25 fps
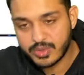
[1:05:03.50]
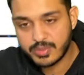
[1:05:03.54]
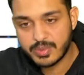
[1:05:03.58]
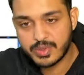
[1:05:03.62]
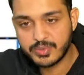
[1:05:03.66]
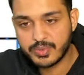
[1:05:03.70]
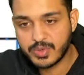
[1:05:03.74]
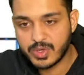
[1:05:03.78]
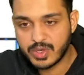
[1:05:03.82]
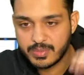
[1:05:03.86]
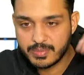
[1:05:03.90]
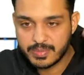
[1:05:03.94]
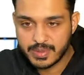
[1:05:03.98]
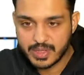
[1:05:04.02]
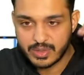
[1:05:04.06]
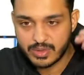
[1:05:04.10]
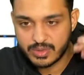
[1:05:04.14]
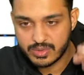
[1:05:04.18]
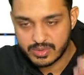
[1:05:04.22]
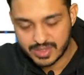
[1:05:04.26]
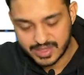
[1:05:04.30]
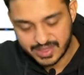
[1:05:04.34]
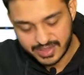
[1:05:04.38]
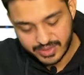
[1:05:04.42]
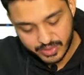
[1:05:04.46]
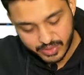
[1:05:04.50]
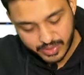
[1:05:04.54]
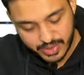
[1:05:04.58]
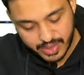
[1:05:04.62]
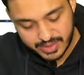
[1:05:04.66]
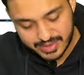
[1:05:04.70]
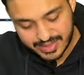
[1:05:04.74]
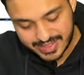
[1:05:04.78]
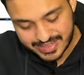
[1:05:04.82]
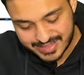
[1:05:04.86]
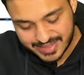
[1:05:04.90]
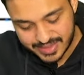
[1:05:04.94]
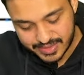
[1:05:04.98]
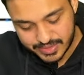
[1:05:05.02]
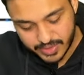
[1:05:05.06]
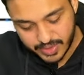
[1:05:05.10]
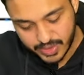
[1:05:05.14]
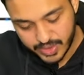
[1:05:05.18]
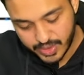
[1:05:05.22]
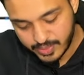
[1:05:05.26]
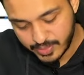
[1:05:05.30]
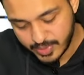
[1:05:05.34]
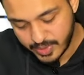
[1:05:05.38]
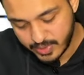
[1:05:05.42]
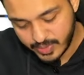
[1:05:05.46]
what? Below the dura. This is going to
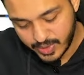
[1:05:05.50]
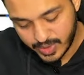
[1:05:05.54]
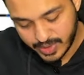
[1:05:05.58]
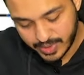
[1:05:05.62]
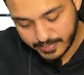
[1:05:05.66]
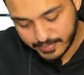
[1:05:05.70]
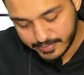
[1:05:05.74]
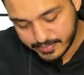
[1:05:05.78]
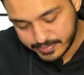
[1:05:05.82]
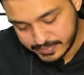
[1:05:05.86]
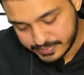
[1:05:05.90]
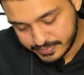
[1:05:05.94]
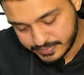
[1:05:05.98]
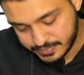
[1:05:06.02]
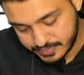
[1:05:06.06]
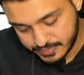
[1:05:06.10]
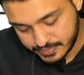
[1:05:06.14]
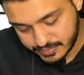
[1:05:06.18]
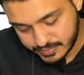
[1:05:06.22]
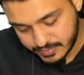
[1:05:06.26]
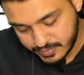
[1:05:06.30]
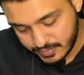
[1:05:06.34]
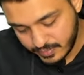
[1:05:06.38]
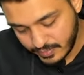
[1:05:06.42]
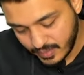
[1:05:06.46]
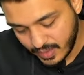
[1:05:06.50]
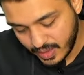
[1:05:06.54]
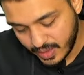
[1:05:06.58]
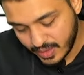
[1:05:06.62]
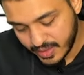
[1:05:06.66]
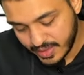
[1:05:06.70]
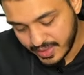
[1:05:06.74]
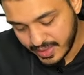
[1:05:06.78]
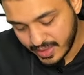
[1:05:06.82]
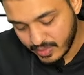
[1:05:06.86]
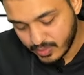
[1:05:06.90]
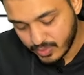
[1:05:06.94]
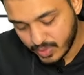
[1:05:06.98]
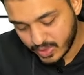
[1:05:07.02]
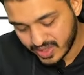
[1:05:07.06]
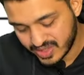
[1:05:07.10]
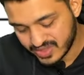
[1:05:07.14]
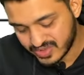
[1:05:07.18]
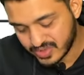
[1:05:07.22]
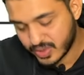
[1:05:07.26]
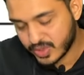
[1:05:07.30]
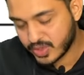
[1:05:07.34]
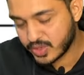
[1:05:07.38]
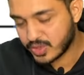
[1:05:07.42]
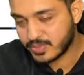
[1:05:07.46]
be what? Here, what is going
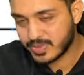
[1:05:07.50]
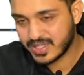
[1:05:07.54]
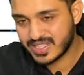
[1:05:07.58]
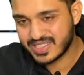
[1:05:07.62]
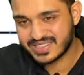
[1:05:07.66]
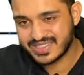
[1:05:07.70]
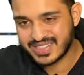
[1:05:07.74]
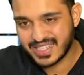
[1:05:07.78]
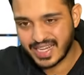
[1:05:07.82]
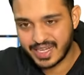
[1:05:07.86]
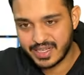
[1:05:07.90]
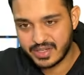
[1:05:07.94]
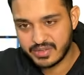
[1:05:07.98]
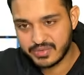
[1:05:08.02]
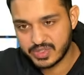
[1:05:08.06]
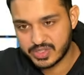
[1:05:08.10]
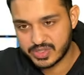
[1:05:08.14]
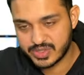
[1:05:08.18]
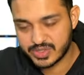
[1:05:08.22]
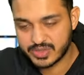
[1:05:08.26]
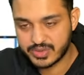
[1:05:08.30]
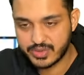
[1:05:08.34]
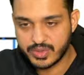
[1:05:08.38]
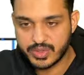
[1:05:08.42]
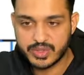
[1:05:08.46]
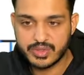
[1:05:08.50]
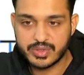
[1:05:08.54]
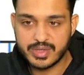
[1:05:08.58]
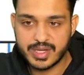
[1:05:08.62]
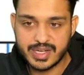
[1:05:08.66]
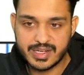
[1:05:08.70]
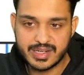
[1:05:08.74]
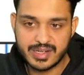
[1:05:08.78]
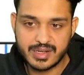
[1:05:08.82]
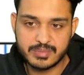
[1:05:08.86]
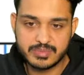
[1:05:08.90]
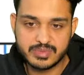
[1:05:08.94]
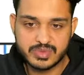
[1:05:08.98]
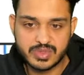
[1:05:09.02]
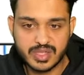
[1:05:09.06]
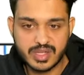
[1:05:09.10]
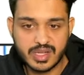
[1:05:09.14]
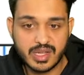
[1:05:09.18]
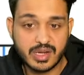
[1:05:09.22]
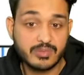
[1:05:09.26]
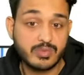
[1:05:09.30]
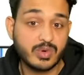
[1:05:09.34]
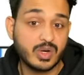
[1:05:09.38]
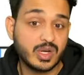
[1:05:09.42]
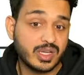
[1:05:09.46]
to be the site which is going to get ruptured, and
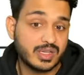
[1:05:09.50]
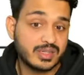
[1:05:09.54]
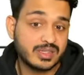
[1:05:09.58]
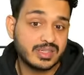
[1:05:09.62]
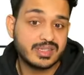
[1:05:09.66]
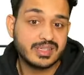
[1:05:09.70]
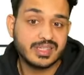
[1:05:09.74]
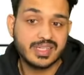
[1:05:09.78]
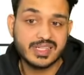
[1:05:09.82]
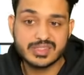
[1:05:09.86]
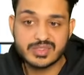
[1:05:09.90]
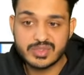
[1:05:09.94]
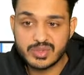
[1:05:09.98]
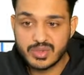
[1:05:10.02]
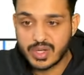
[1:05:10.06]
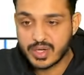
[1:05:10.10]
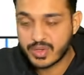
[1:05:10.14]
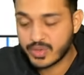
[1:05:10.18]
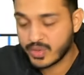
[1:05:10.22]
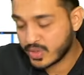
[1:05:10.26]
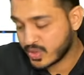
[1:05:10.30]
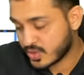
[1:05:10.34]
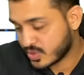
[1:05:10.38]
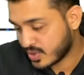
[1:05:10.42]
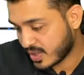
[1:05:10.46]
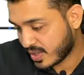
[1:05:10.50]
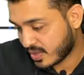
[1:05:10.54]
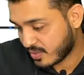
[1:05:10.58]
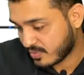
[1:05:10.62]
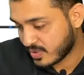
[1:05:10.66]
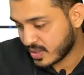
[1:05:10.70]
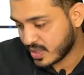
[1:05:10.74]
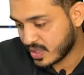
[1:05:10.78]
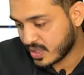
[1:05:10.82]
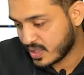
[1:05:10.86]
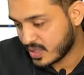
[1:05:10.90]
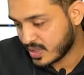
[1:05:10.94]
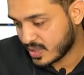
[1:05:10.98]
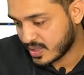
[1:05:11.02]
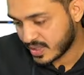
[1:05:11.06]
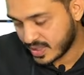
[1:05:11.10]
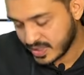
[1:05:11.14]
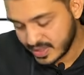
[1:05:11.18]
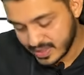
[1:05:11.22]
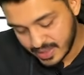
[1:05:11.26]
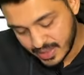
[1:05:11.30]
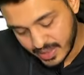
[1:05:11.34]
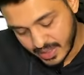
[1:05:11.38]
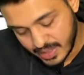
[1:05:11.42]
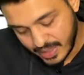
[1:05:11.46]
what are the things you are going to have, right?
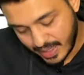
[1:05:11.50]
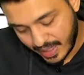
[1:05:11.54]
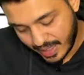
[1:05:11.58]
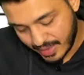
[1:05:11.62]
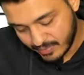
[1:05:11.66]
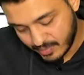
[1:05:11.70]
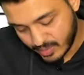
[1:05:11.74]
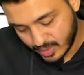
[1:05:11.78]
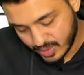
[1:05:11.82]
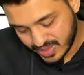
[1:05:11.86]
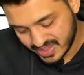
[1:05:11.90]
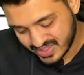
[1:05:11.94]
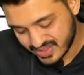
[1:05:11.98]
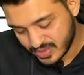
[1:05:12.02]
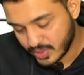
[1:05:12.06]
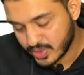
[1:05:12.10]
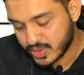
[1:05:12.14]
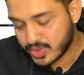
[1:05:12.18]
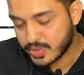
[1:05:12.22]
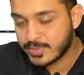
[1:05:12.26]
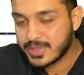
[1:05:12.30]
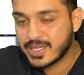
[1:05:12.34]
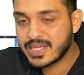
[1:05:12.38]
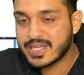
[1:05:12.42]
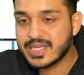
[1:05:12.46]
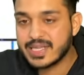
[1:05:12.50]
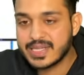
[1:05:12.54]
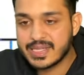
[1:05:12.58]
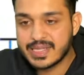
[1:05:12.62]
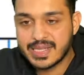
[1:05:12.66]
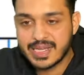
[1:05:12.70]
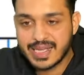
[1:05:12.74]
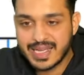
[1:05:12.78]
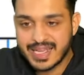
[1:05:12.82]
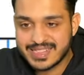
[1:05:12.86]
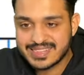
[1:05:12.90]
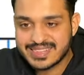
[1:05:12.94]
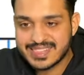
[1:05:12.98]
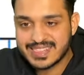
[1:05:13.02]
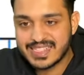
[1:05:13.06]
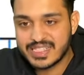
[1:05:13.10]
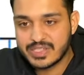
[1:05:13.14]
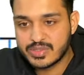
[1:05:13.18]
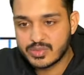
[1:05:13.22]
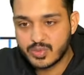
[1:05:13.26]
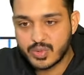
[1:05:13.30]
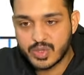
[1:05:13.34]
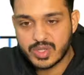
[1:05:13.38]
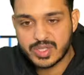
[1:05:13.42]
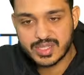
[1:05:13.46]
And what is going to be in the SH,
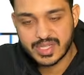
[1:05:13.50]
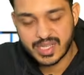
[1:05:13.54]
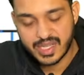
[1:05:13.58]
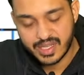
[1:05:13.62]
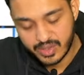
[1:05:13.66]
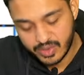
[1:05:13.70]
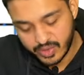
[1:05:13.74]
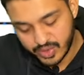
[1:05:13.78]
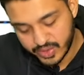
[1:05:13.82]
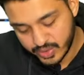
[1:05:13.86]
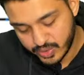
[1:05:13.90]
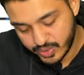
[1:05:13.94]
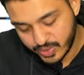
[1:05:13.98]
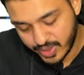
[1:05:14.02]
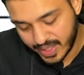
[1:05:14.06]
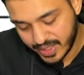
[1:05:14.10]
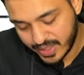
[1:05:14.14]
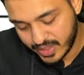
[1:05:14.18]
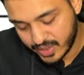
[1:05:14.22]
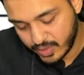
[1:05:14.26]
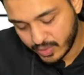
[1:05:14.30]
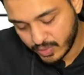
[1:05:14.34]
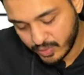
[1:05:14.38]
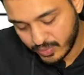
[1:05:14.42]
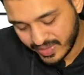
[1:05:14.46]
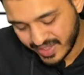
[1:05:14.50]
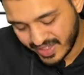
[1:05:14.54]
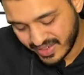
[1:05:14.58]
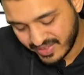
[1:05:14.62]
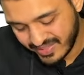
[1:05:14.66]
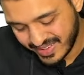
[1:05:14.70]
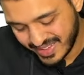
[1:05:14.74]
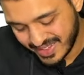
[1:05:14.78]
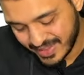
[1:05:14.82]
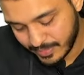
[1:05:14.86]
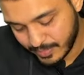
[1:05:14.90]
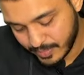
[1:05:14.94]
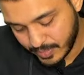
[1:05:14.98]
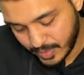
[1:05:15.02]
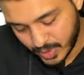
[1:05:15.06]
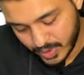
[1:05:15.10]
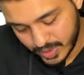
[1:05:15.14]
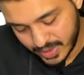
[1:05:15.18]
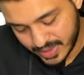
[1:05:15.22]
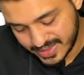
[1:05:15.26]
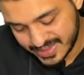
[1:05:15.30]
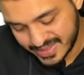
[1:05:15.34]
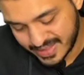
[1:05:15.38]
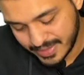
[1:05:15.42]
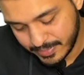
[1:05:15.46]
what they are going to write you, very, very important.
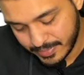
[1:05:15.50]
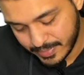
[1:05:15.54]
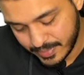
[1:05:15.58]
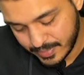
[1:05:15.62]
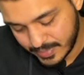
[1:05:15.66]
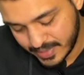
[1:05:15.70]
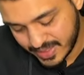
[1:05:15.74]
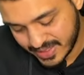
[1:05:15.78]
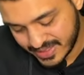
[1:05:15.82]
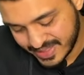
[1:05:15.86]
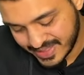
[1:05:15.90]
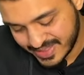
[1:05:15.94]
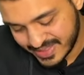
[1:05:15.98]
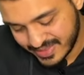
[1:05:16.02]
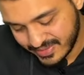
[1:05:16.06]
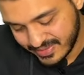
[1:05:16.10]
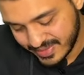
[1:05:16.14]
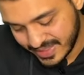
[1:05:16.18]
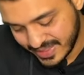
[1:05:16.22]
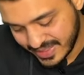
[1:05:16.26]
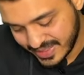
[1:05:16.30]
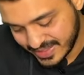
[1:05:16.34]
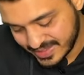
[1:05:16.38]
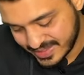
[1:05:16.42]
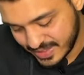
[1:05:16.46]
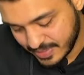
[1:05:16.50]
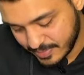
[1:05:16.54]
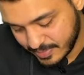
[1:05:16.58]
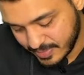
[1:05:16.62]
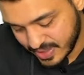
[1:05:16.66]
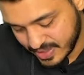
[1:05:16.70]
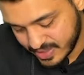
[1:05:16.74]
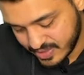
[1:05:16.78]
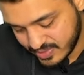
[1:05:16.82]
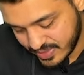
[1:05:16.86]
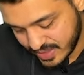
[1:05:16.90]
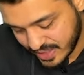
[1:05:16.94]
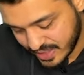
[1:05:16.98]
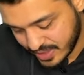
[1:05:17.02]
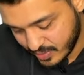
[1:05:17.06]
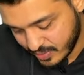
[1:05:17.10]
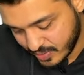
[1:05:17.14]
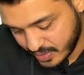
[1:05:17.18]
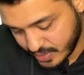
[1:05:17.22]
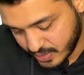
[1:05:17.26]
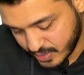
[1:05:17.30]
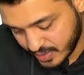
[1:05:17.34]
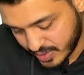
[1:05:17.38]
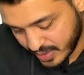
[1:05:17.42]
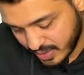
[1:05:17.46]
This is the venous hemorrhage we are going to
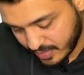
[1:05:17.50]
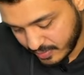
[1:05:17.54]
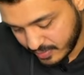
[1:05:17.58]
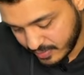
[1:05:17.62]
have.